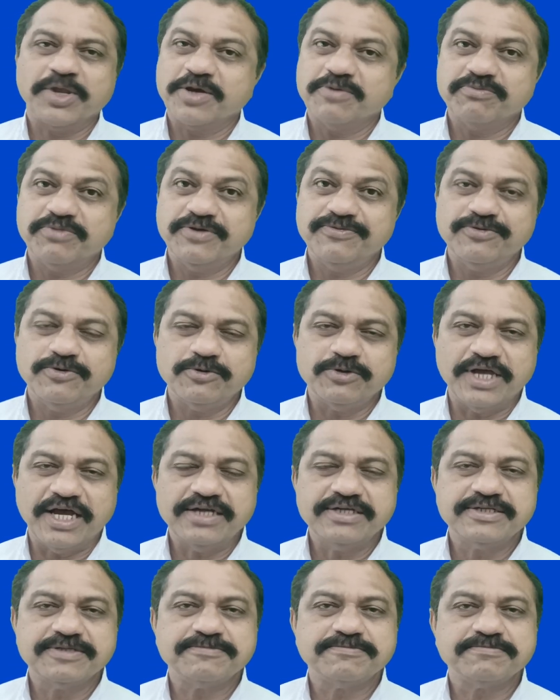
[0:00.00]
Before
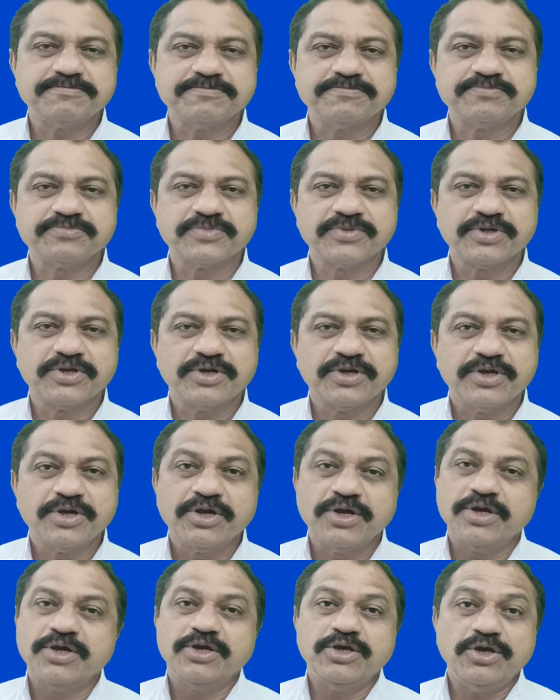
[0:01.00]
that,
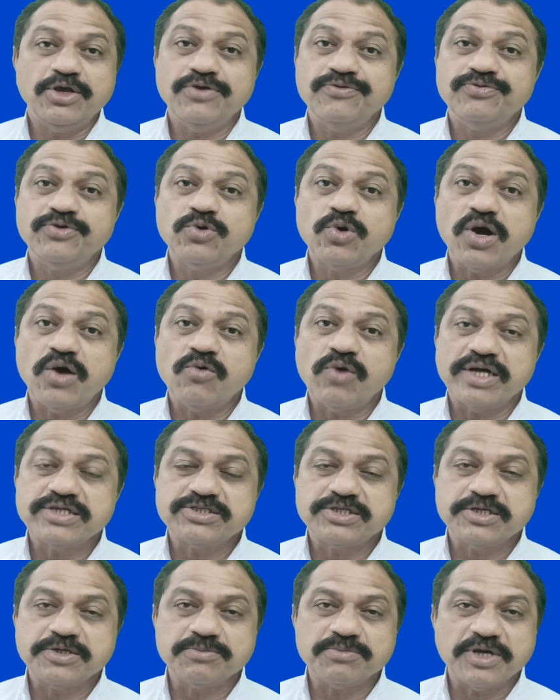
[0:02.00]
if you are
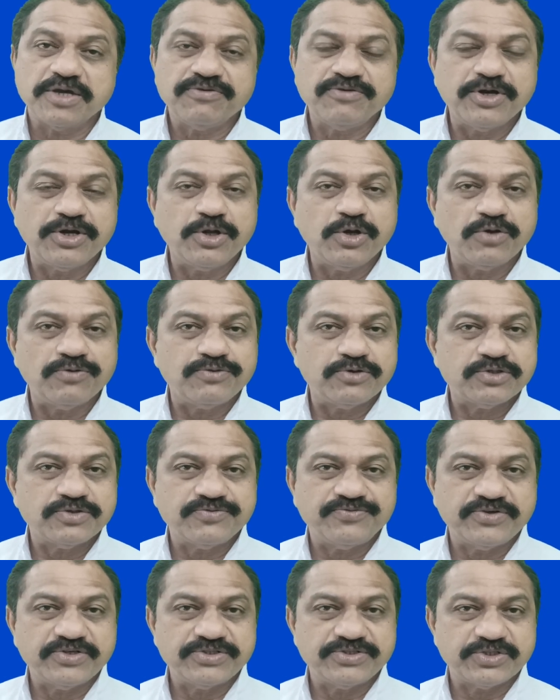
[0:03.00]
watching my video for the
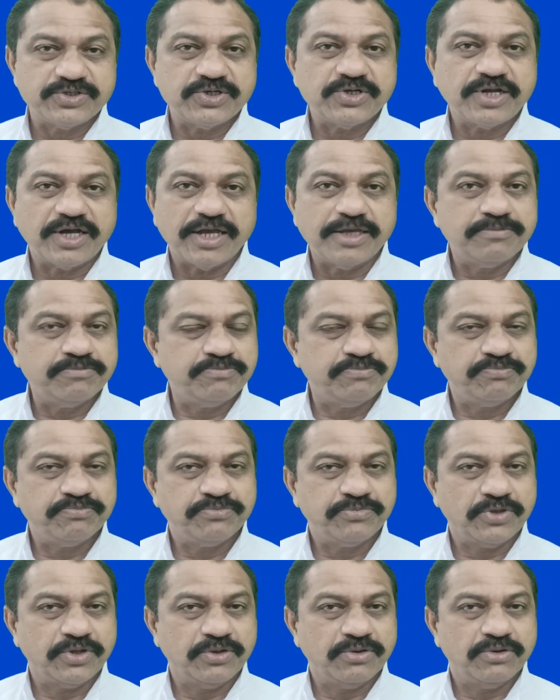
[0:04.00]
first time,
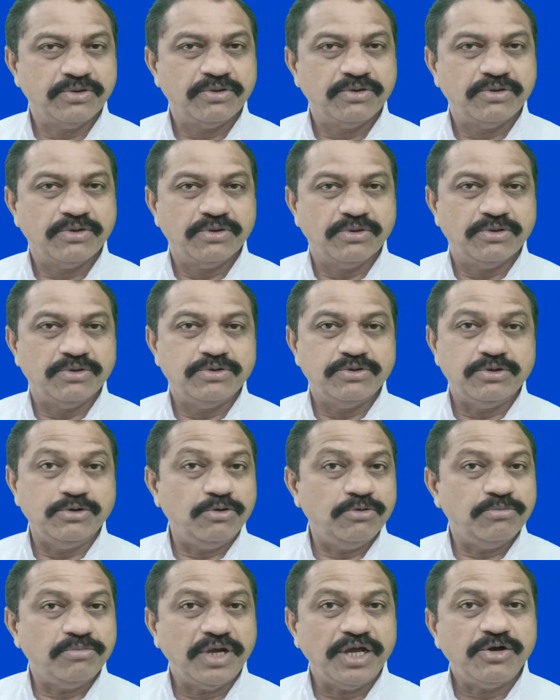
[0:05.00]

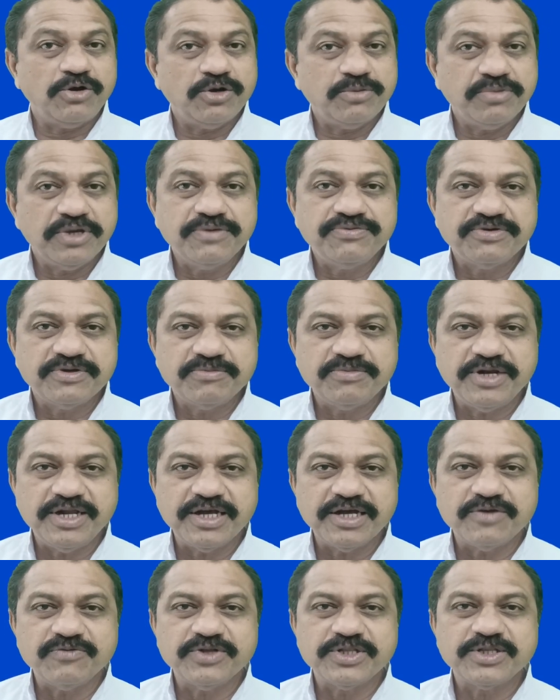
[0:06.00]
you may not be
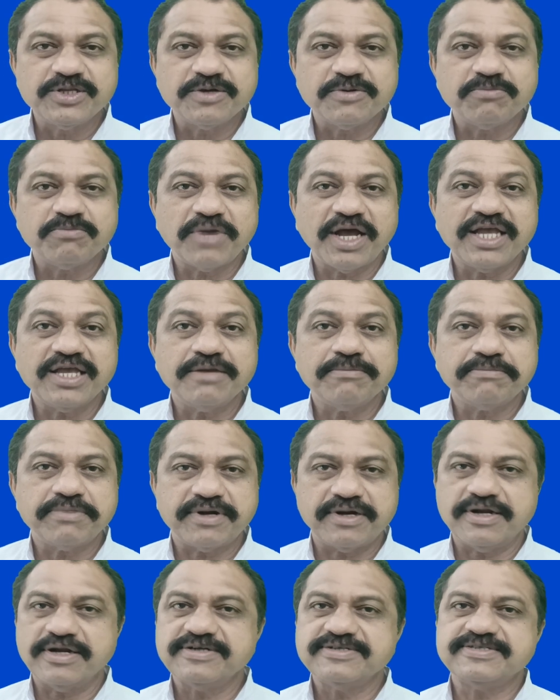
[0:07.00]
familiar with my
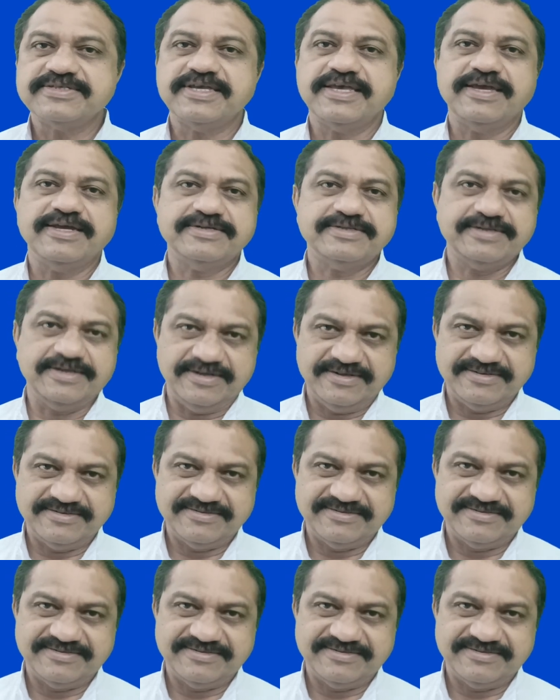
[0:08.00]
pronunciation.